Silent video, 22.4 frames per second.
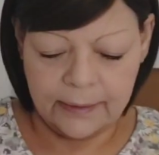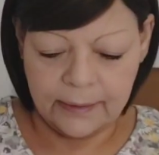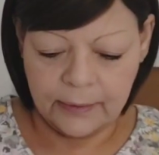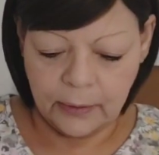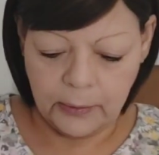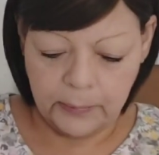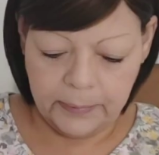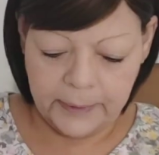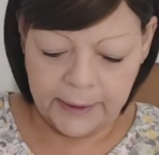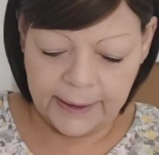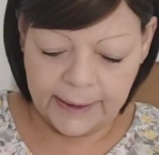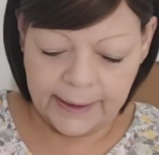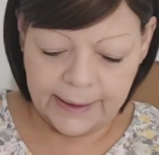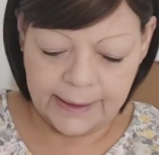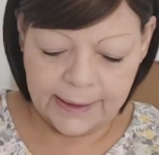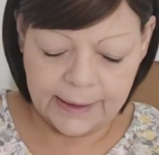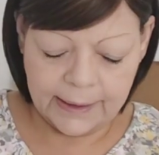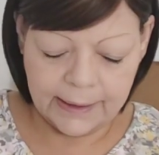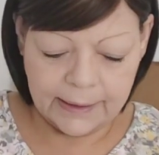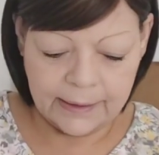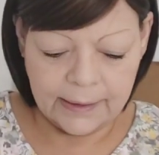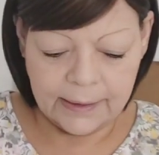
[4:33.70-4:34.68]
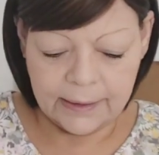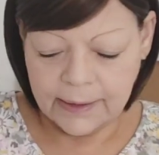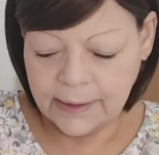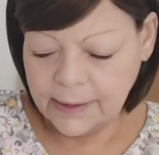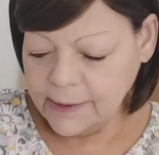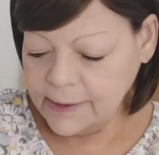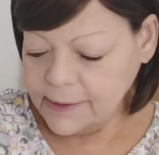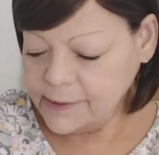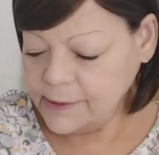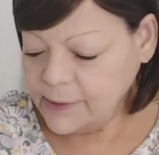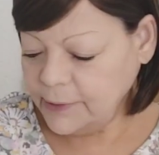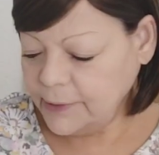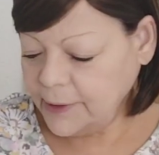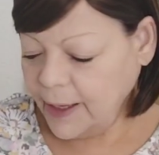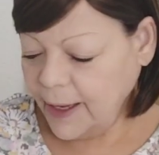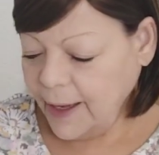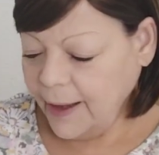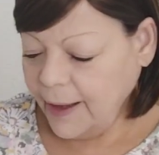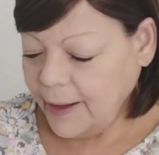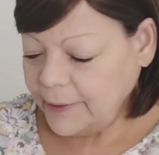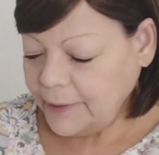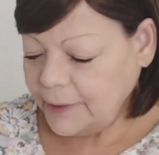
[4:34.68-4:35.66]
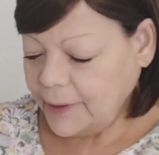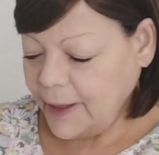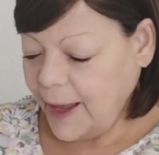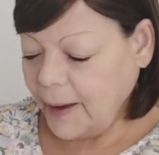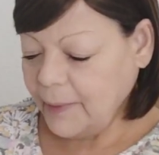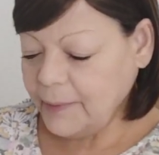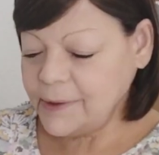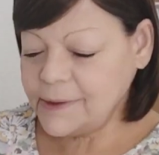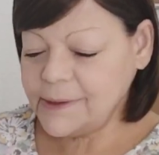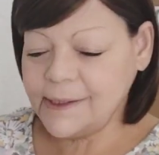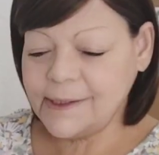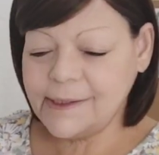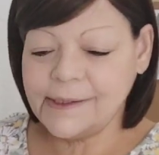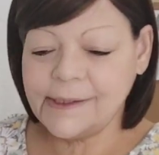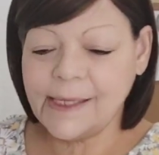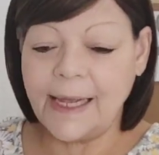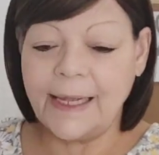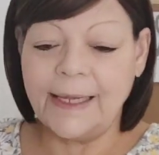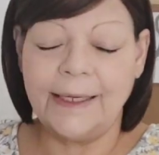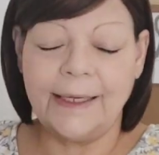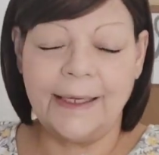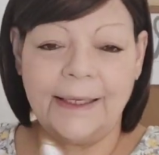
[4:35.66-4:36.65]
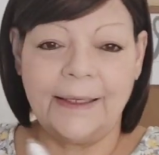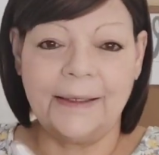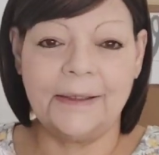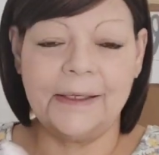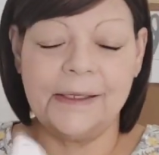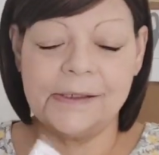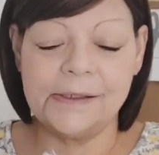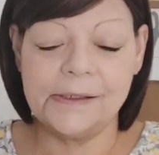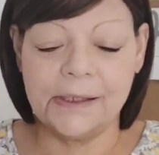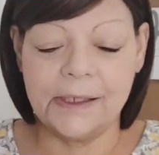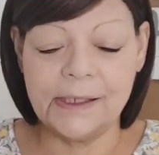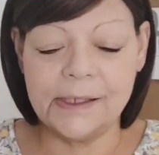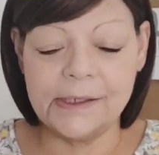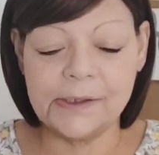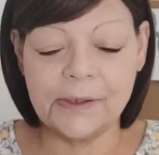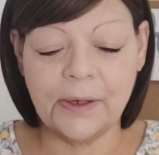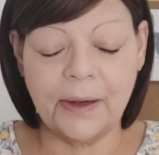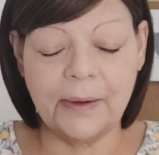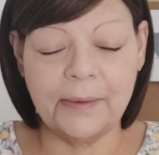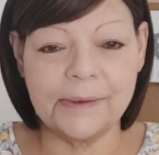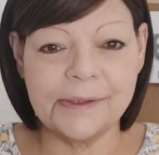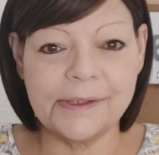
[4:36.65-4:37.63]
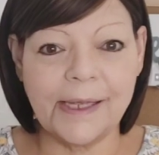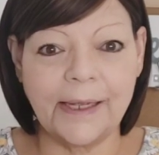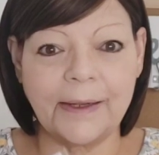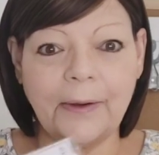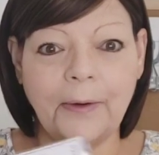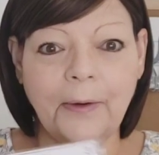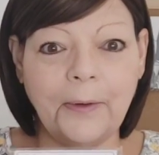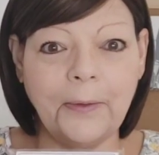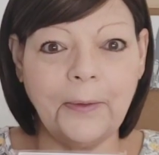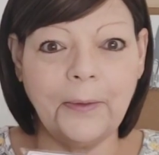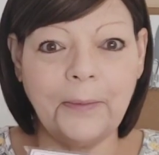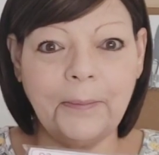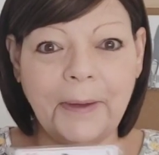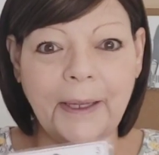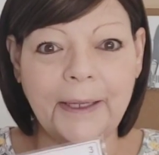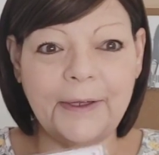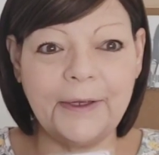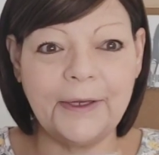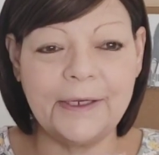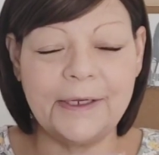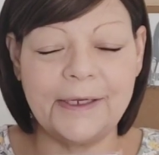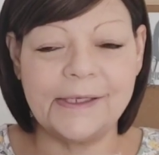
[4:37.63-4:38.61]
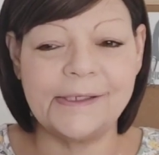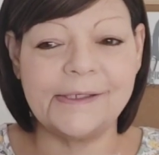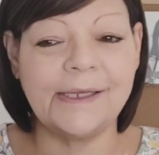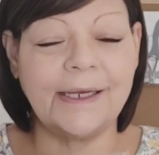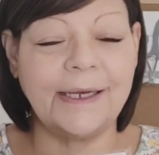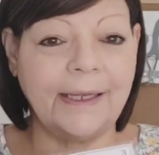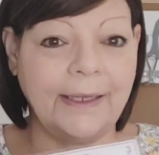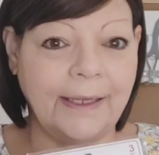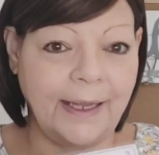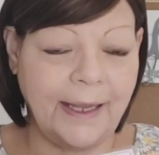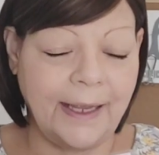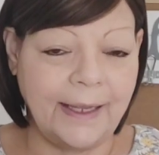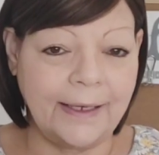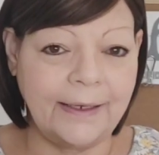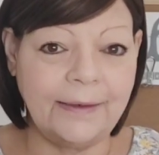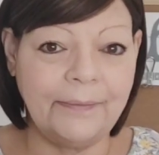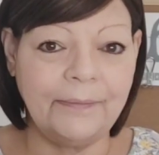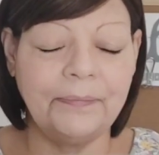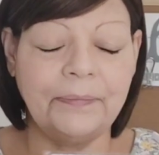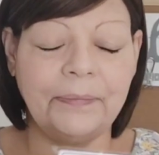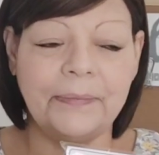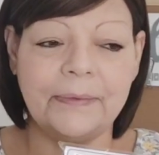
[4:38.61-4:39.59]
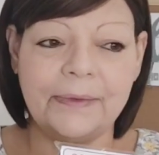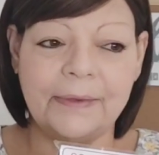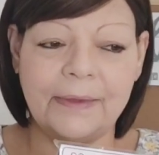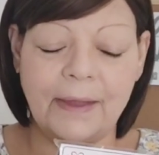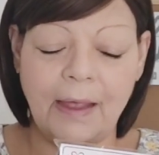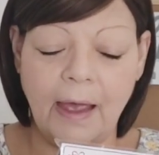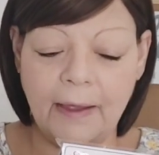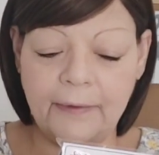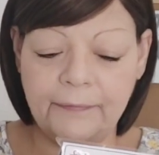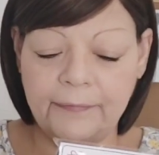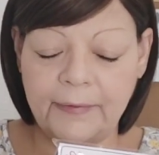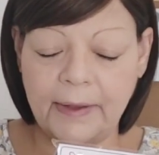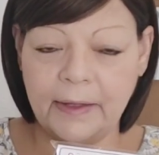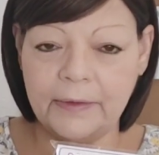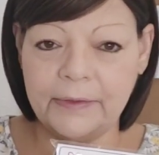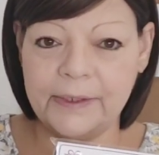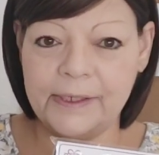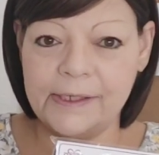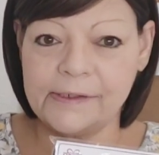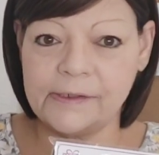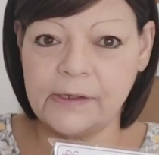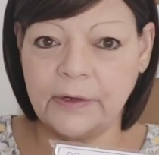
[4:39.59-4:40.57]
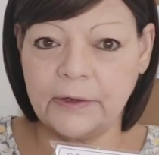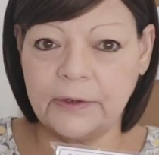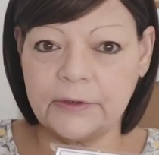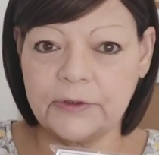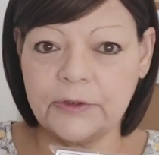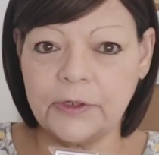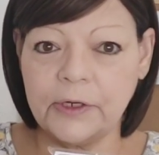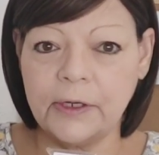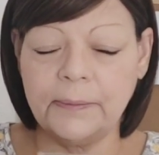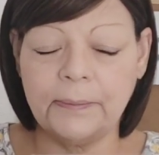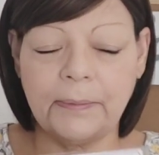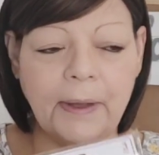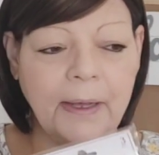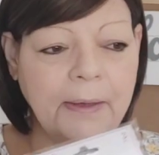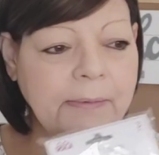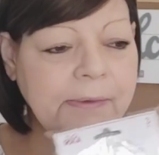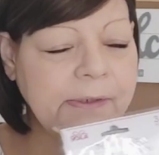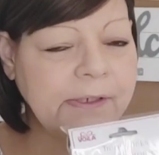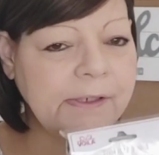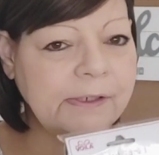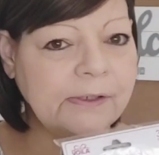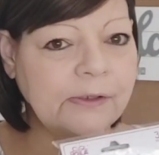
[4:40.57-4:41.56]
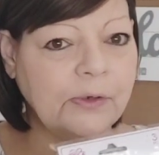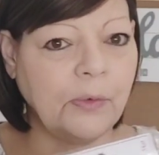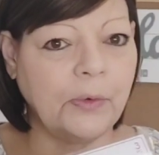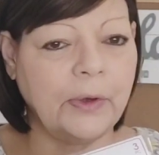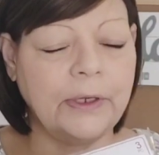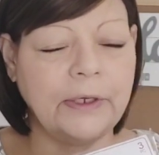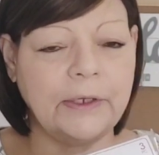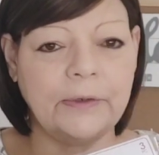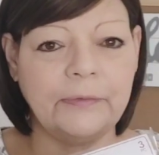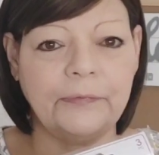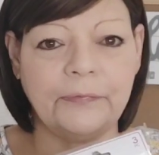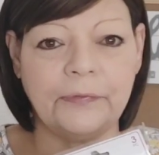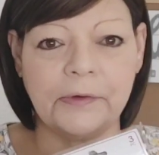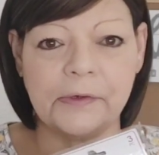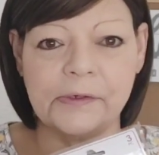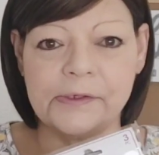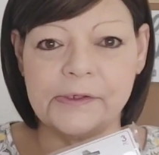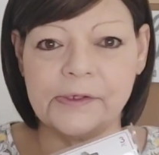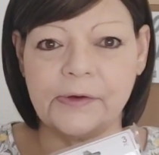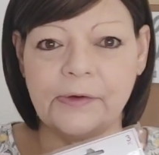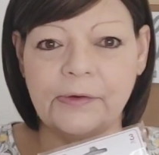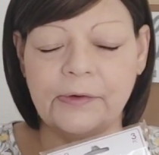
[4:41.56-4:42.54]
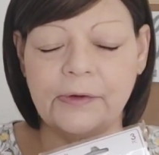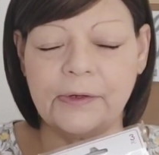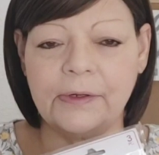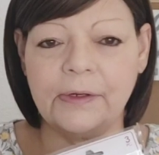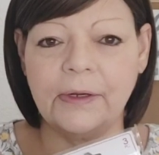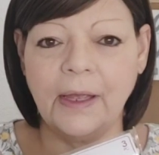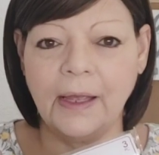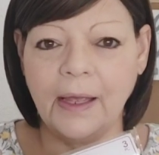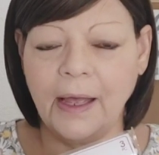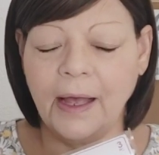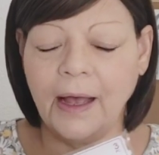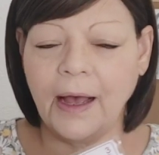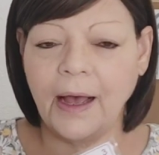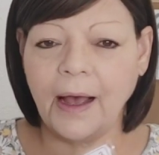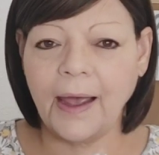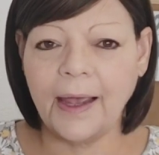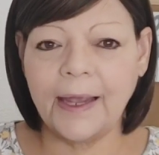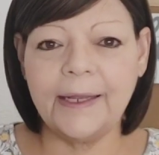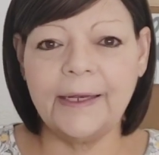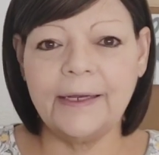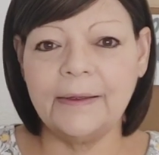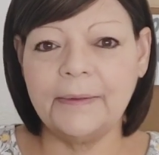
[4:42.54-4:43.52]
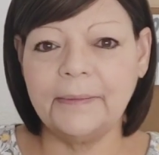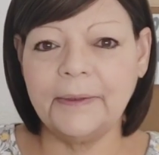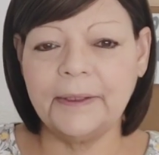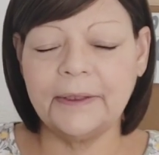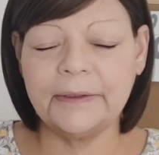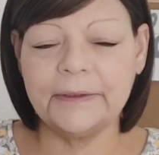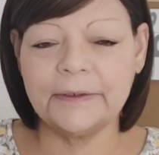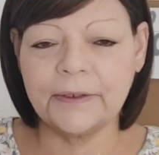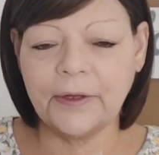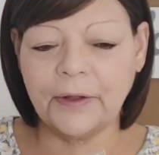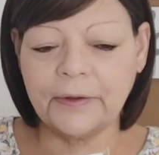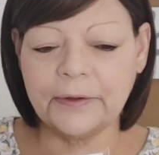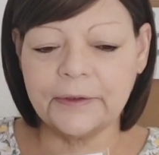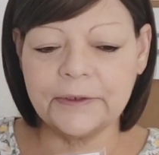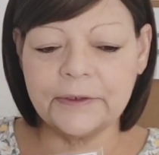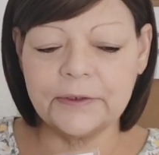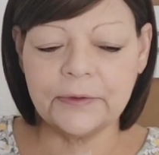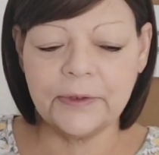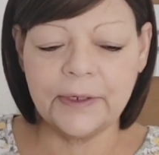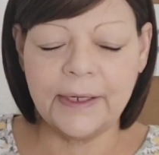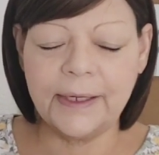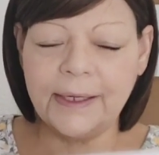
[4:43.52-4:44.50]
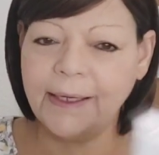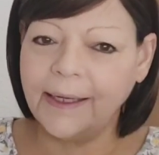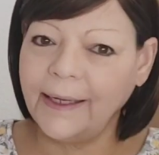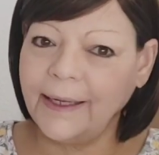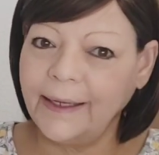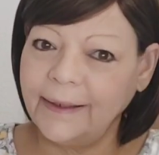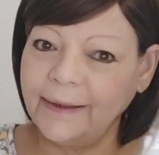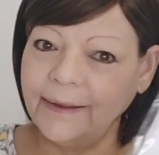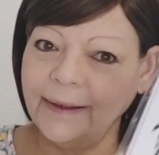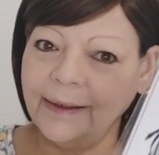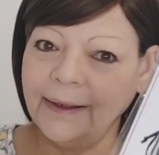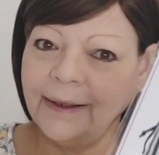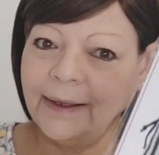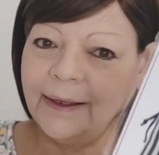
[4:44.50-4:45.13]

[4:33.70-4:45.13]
or pink. So that, that was exciting. This, these are, I was like, oh my goodness. And again, I found these on a trip. I was just going to for a certain item at the Dollar Tree and